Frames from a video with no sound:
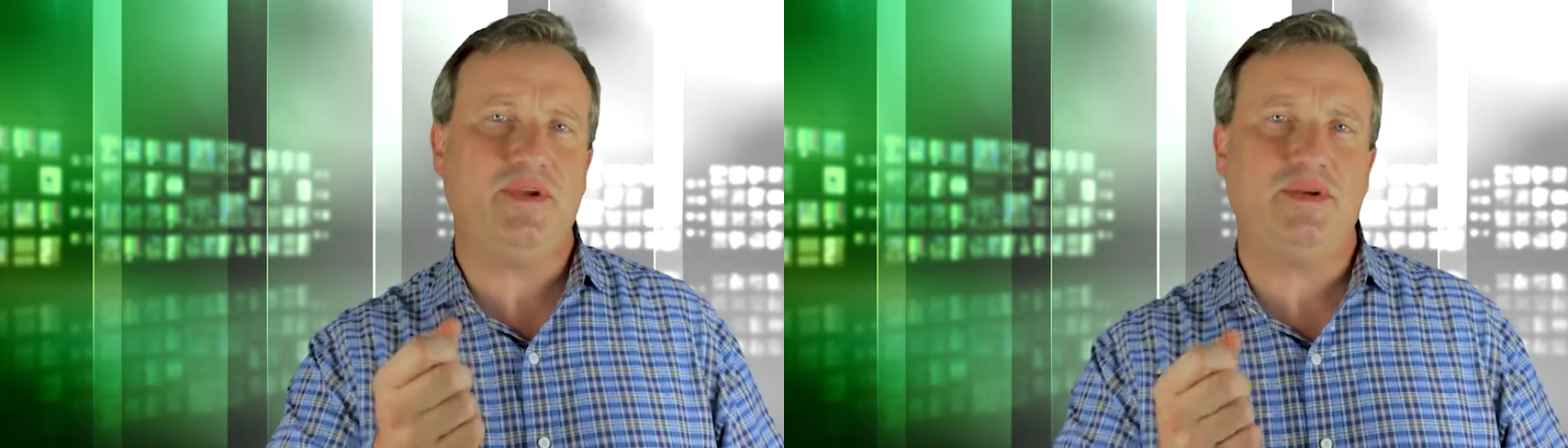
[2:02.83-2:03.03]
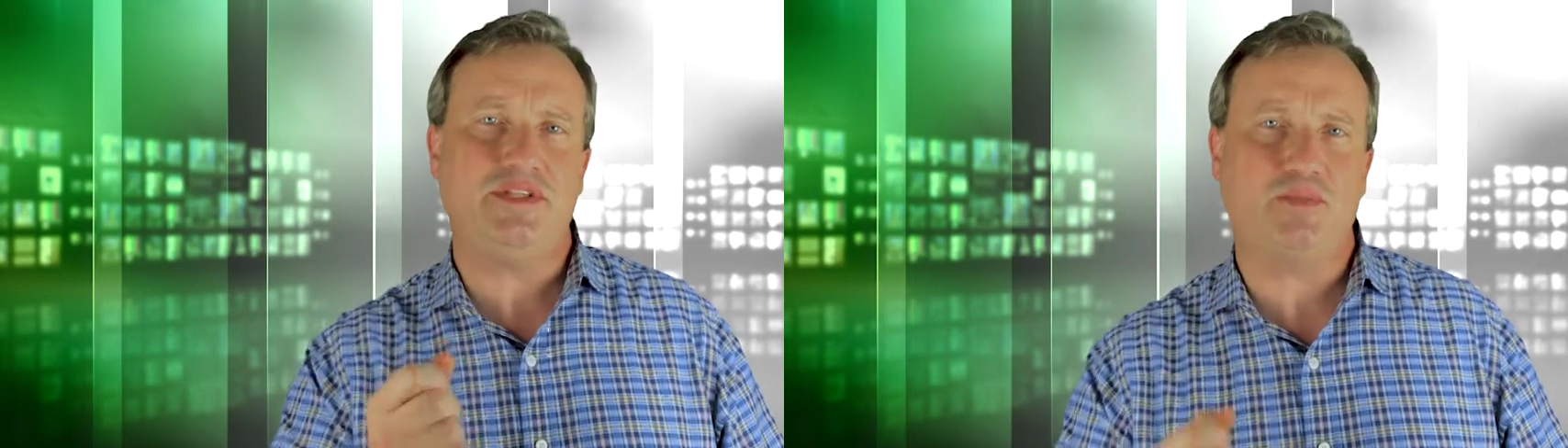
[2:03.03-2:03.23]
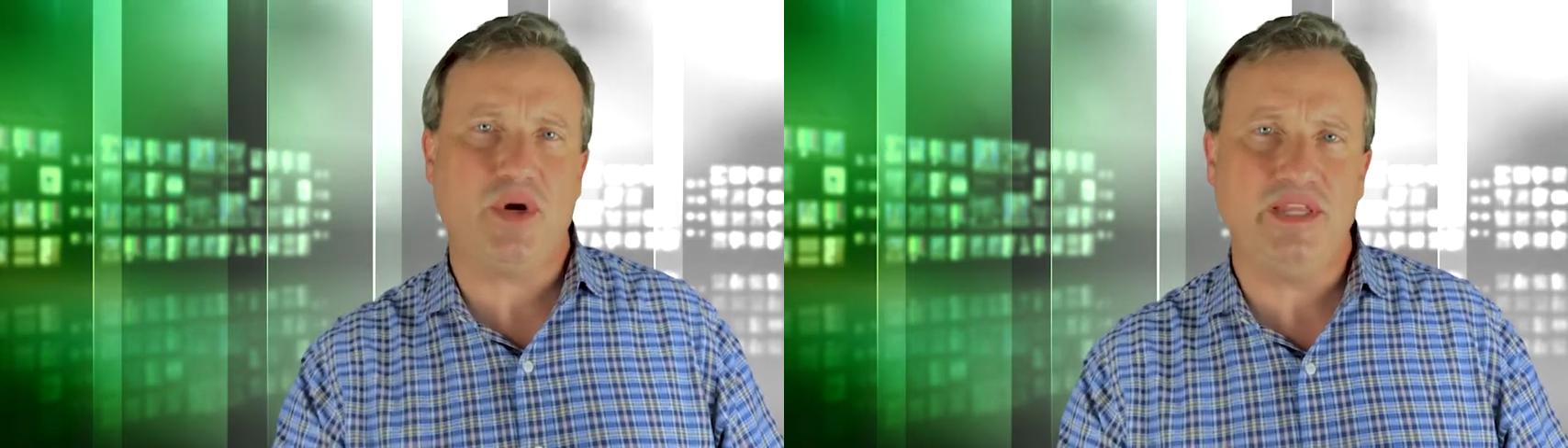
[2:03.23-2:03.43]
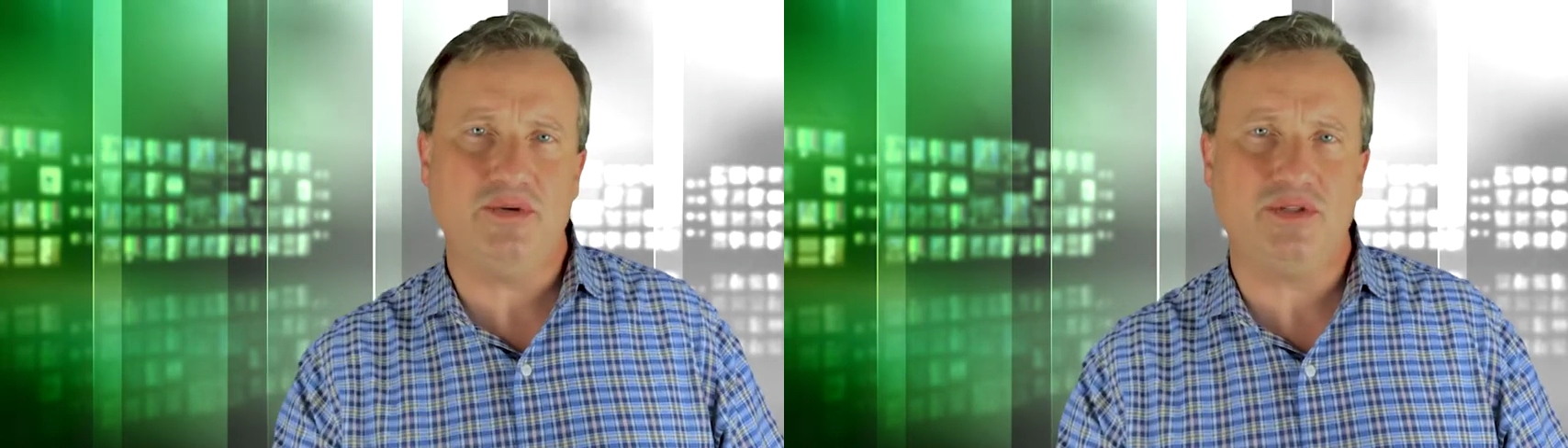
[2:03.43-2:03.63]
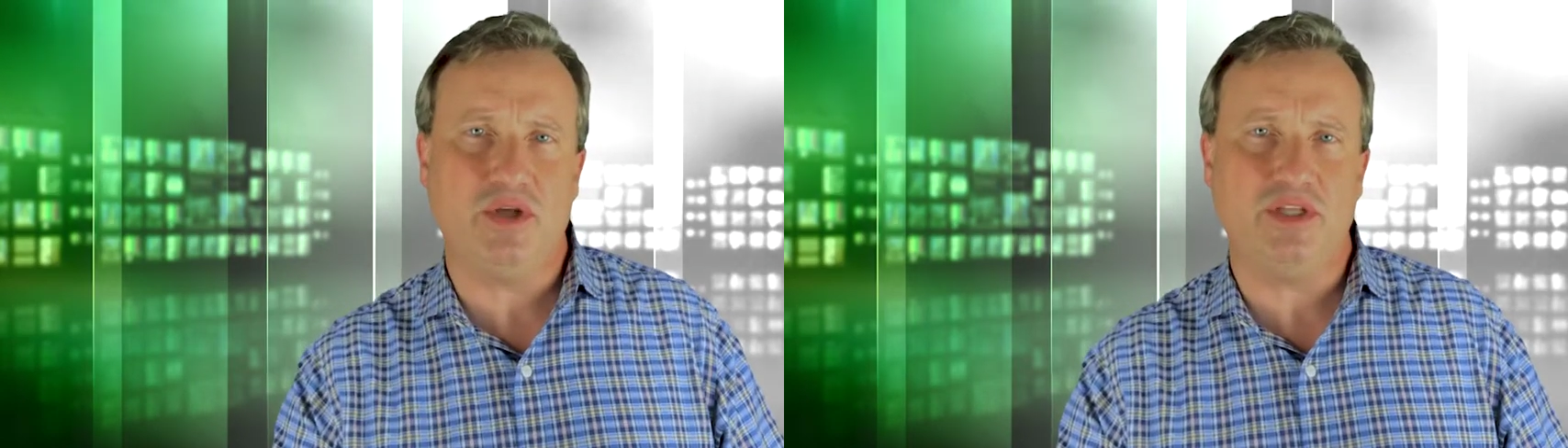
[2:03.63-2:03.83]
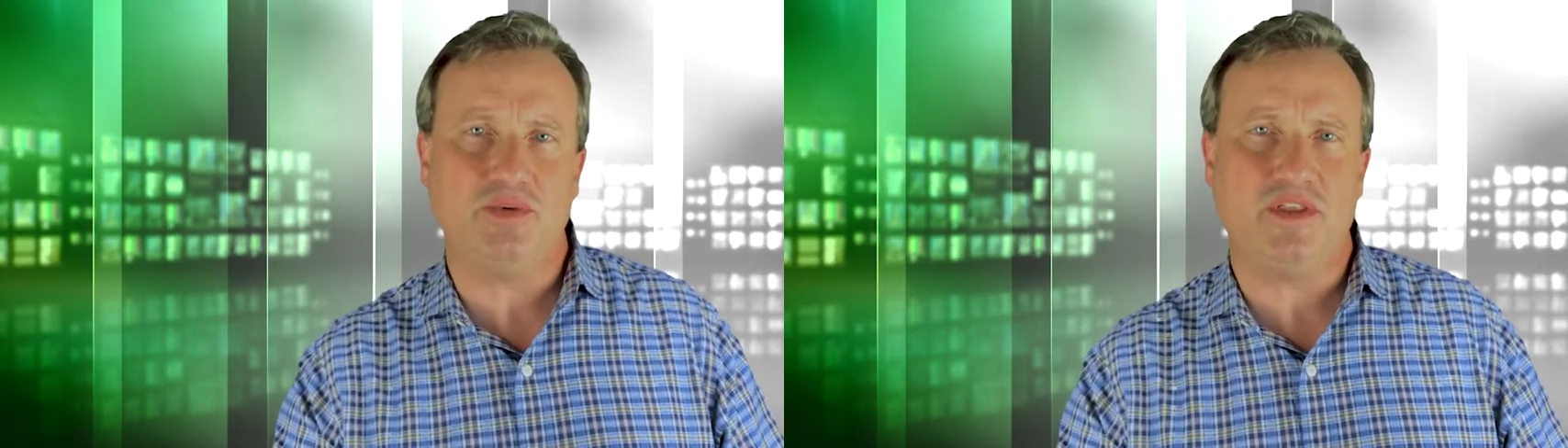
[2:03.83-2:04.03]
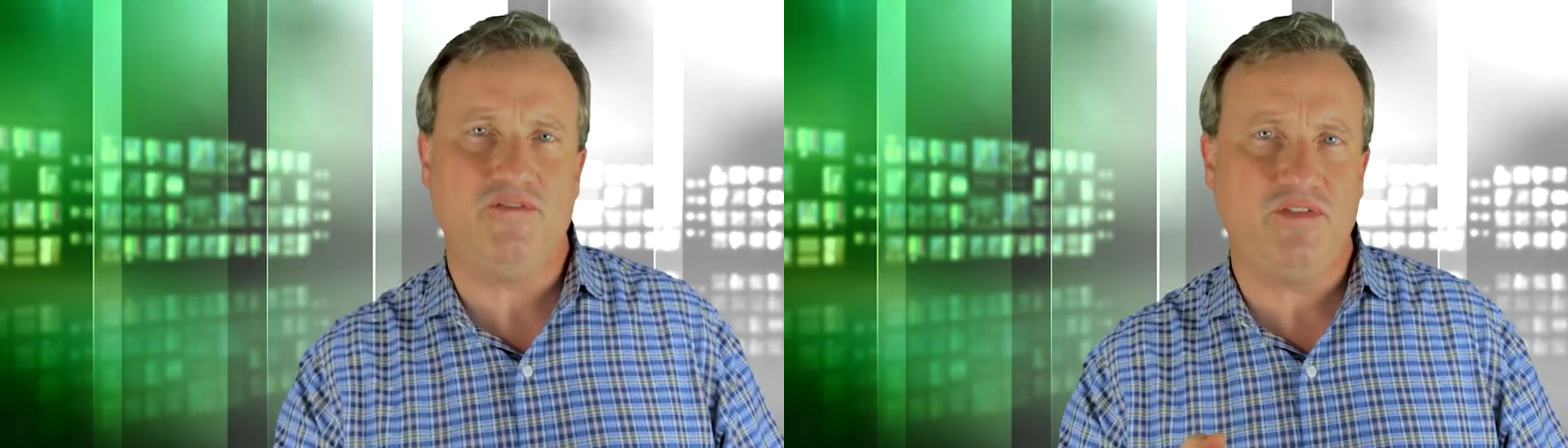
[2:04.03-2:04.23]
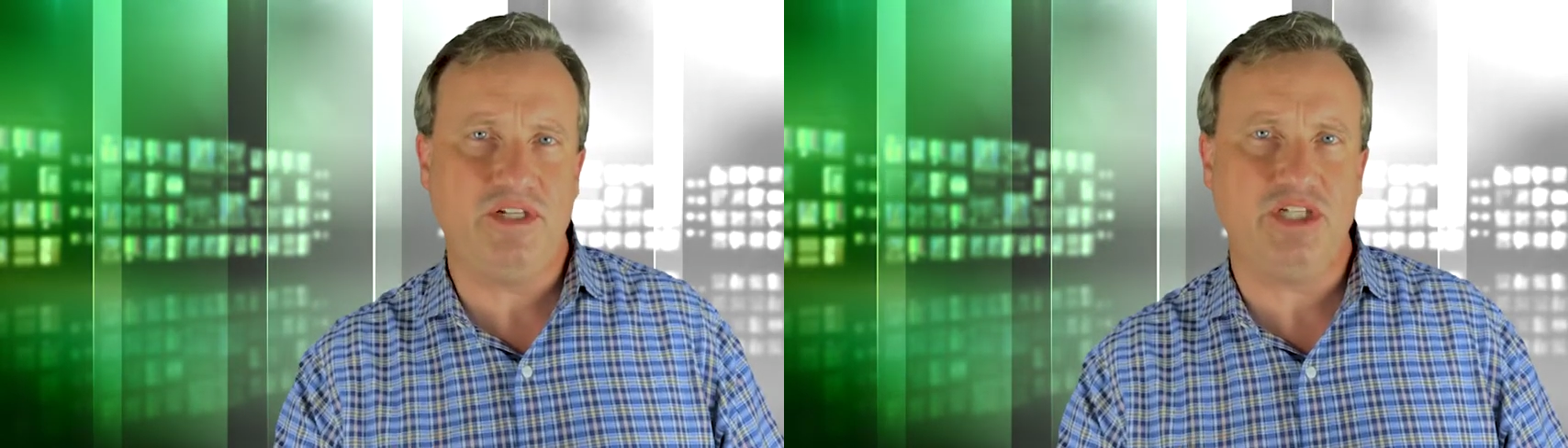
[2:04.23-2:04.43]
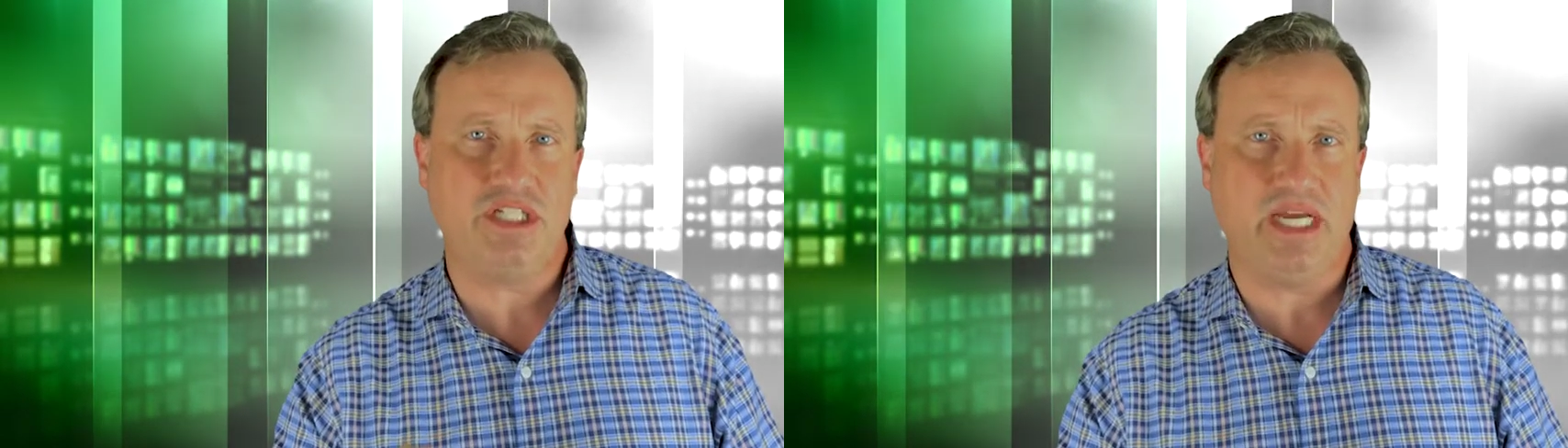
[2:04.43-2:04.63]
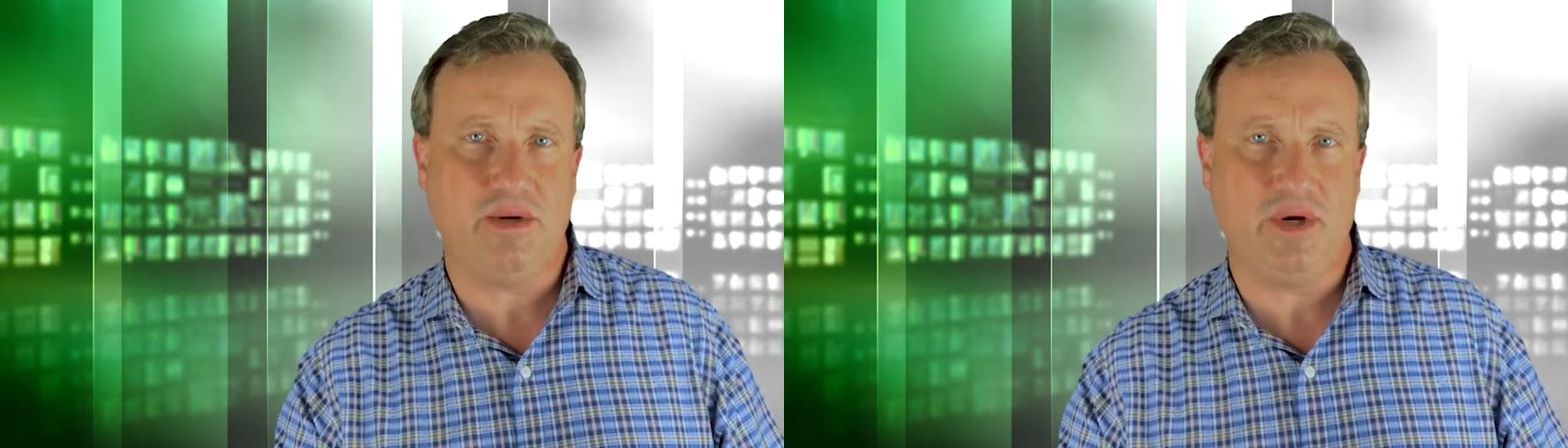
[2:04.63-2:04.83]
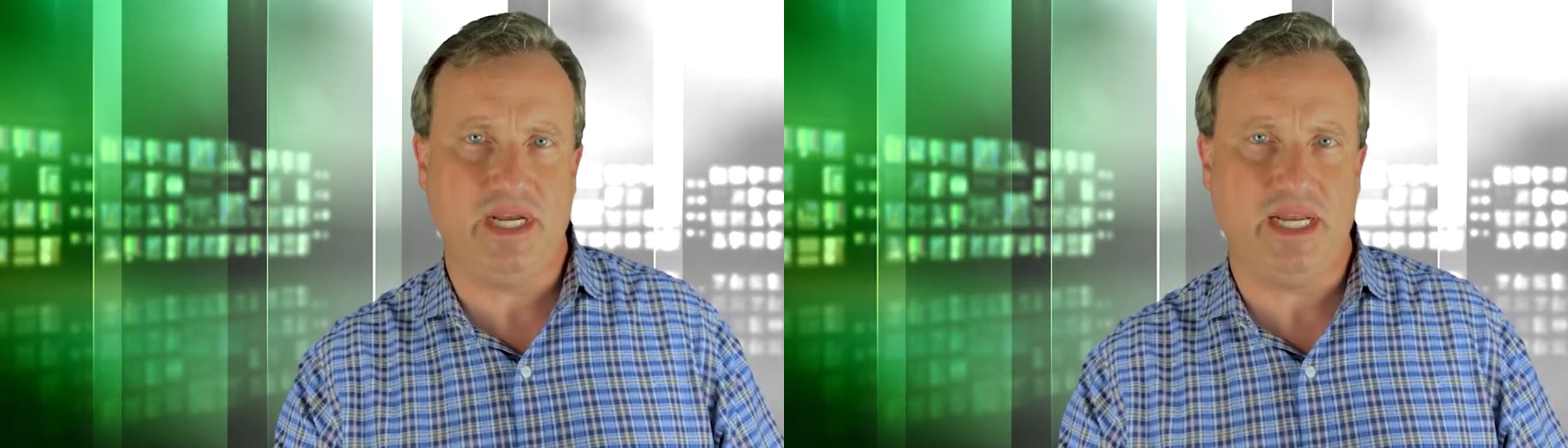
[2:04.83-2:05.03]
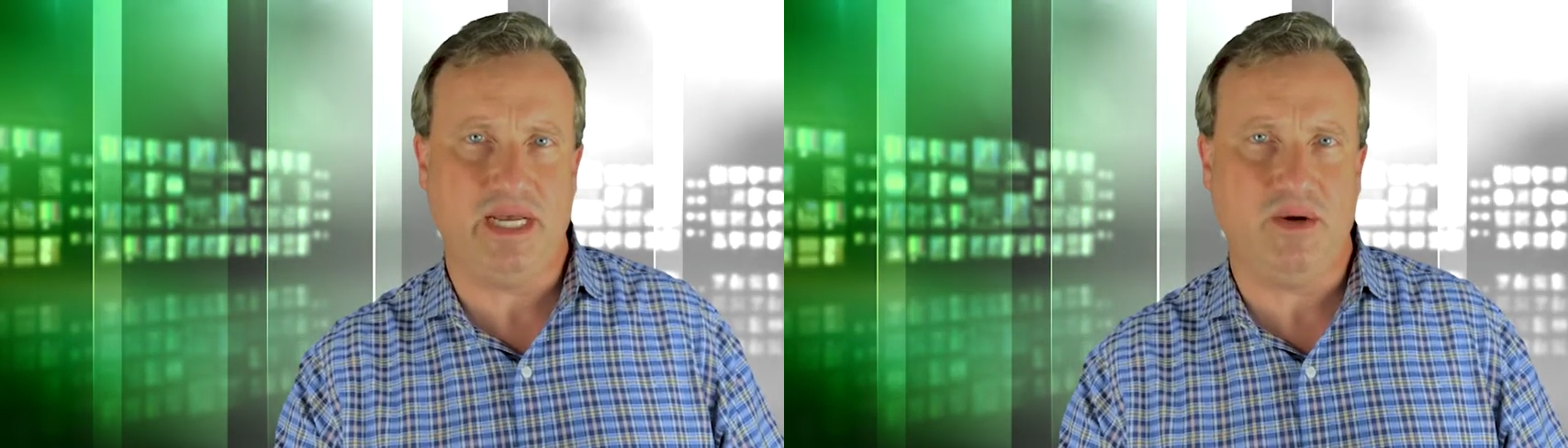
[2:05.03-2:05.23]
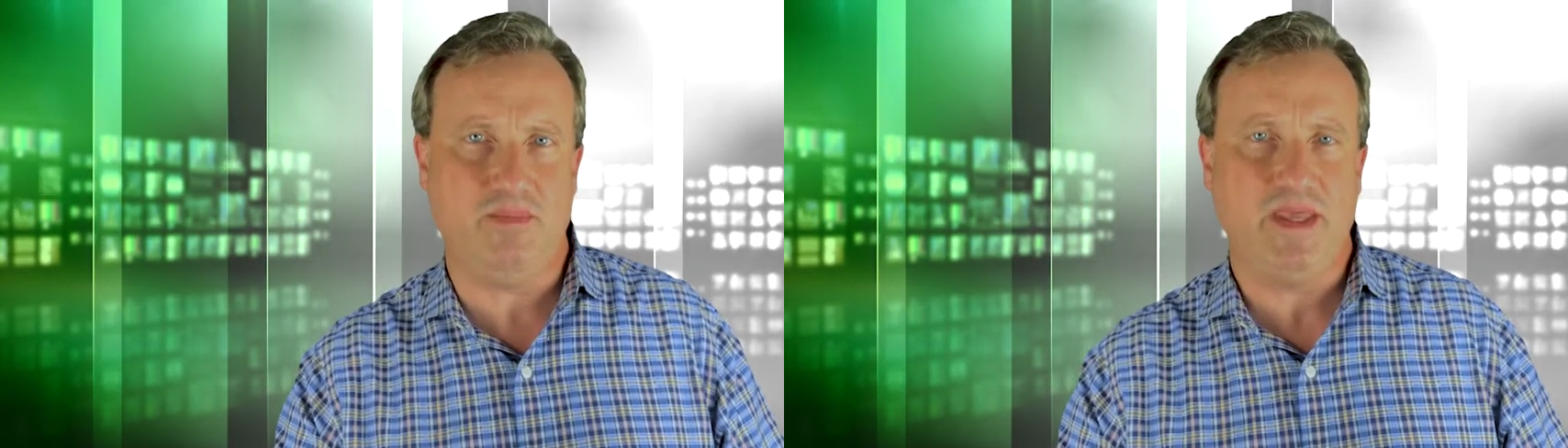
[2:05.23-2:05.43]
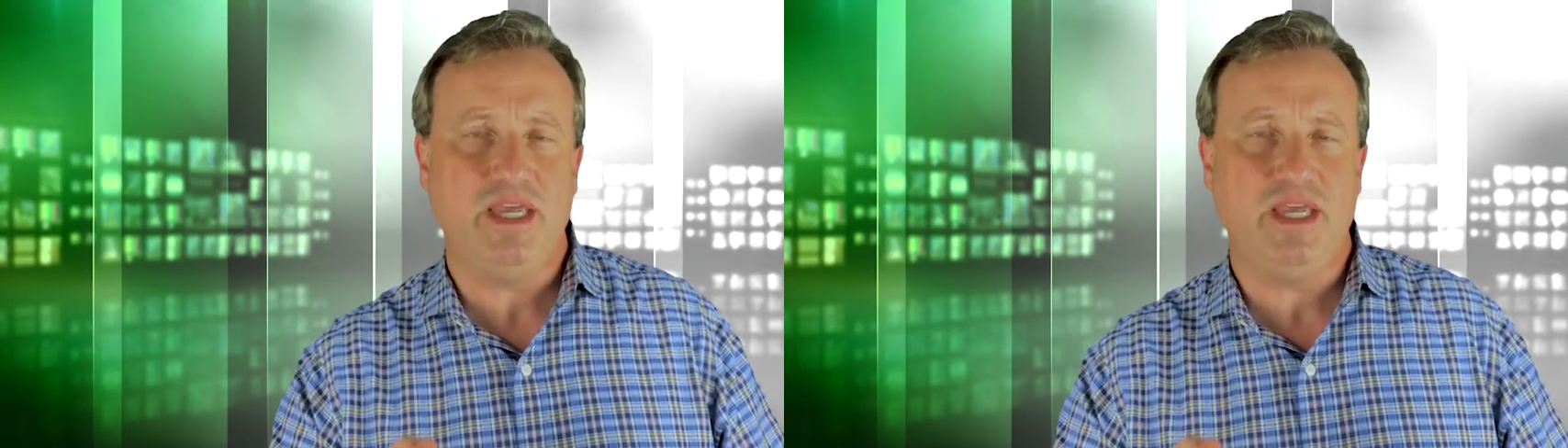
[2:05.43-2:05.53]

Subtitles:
there and spray those lawns with a fungicide right now,